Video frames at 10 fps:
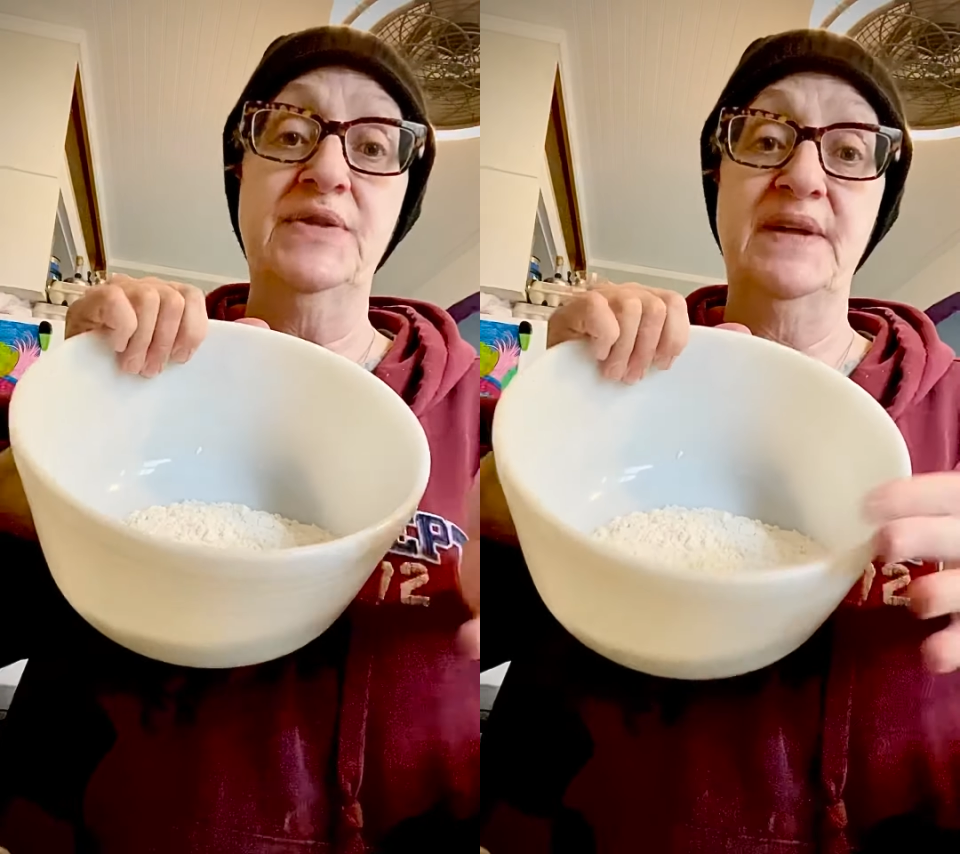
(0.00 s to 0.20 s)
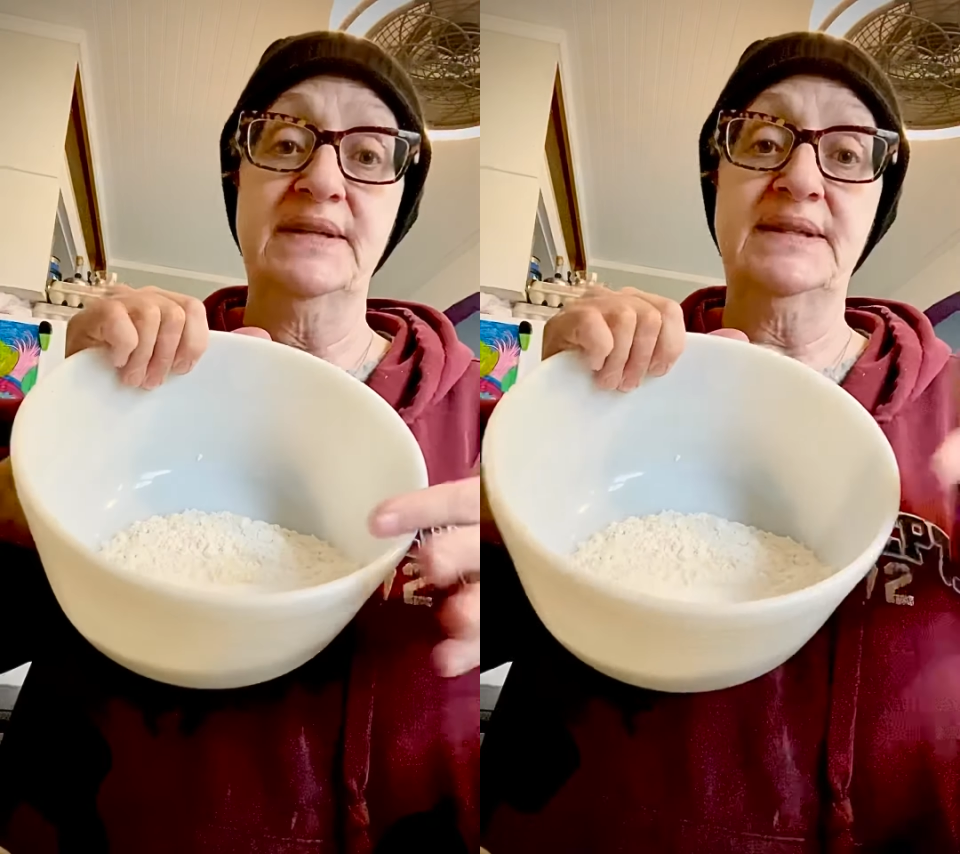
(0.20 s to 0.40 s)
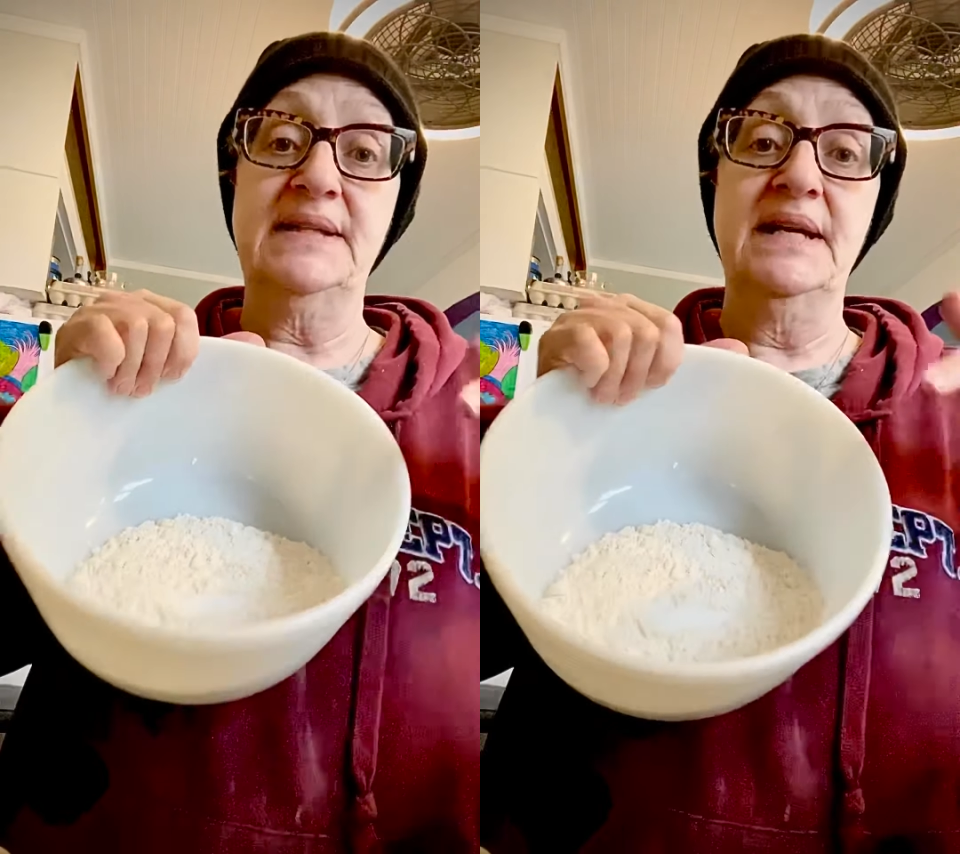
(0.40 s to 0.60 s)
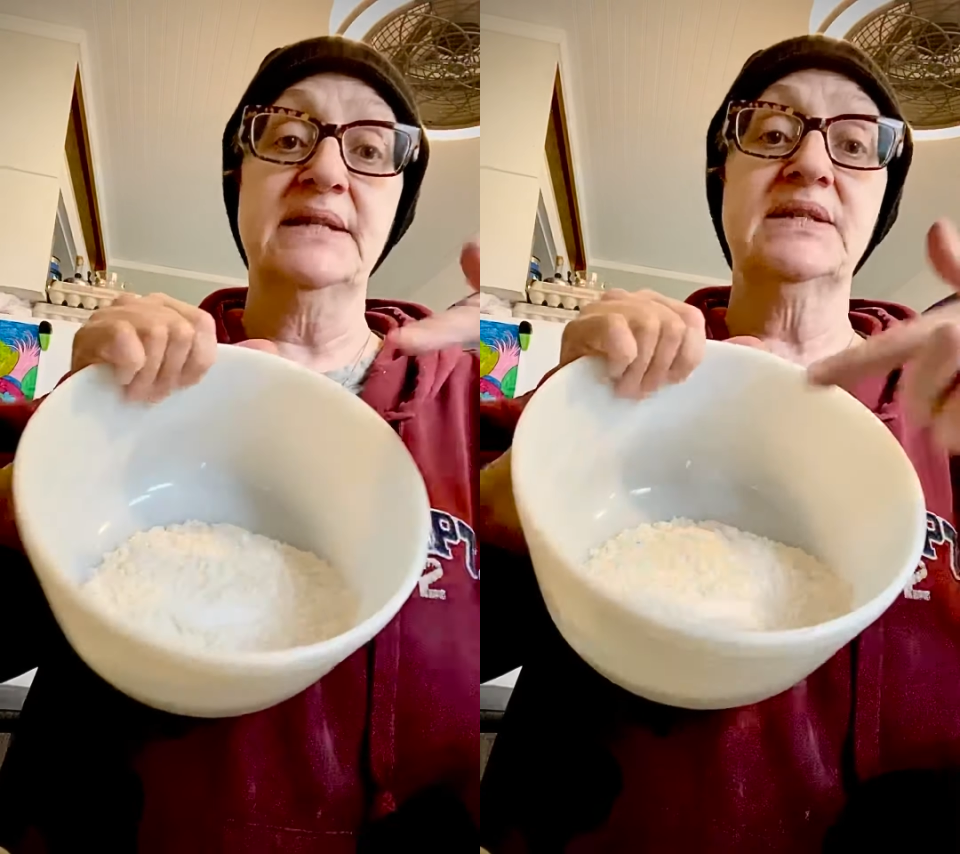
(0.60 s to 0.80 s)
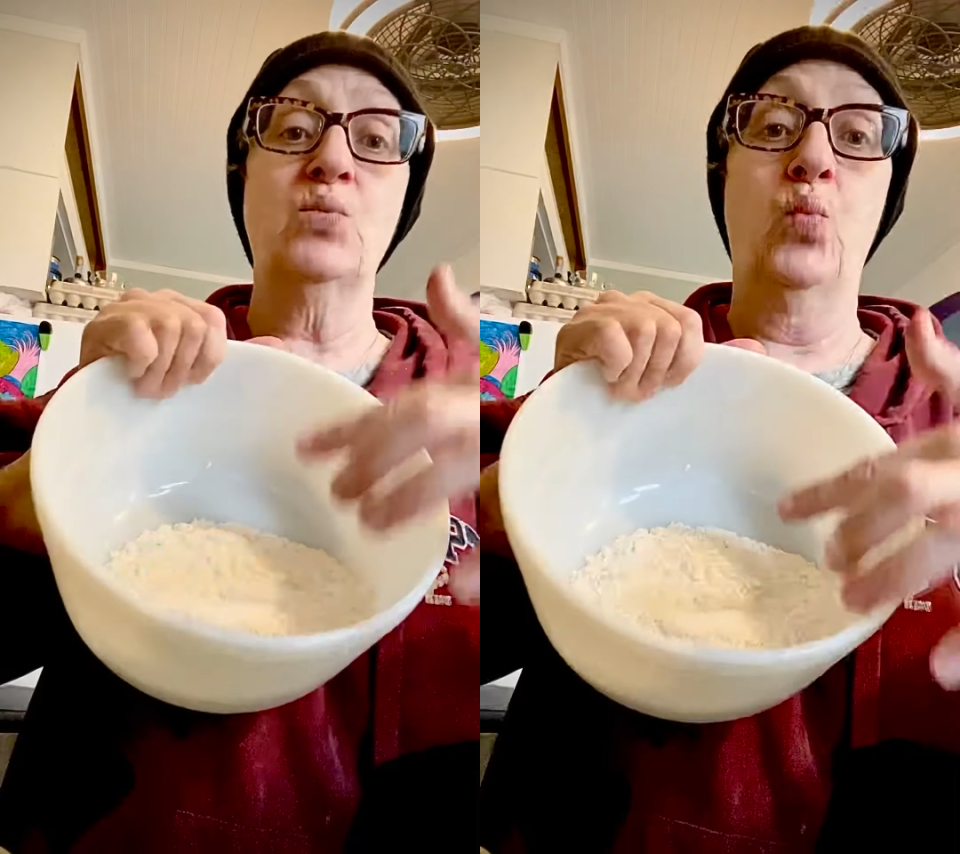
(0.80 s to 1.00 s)
This
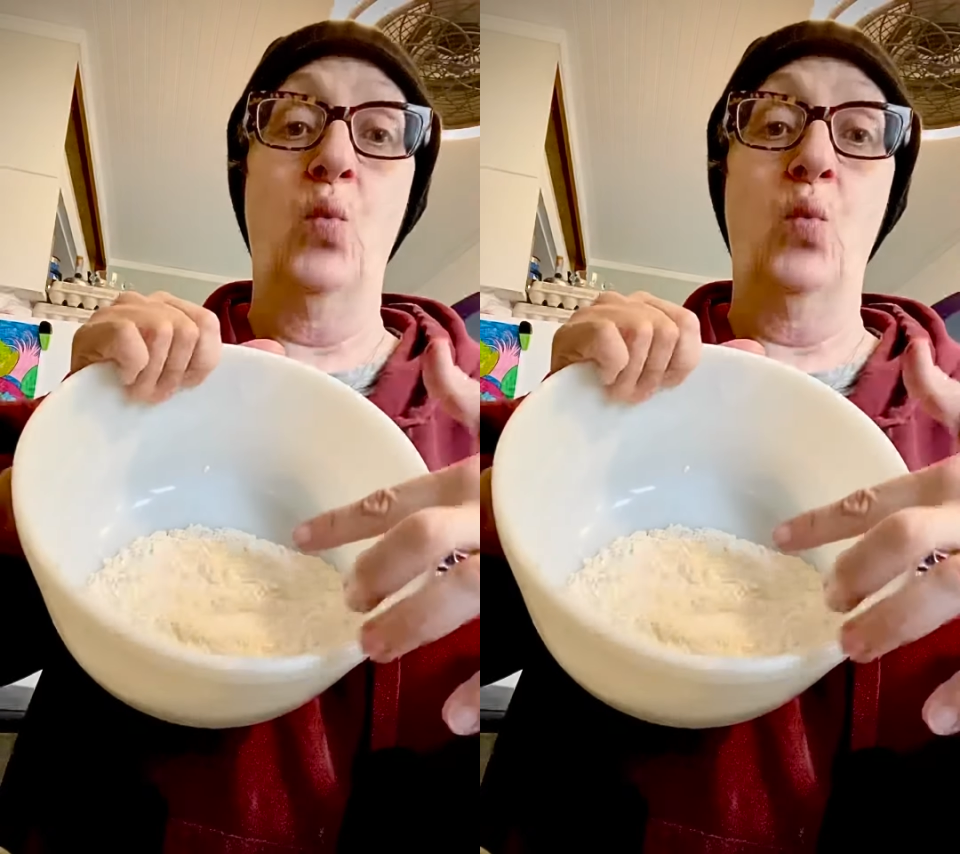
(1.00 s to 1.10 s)
is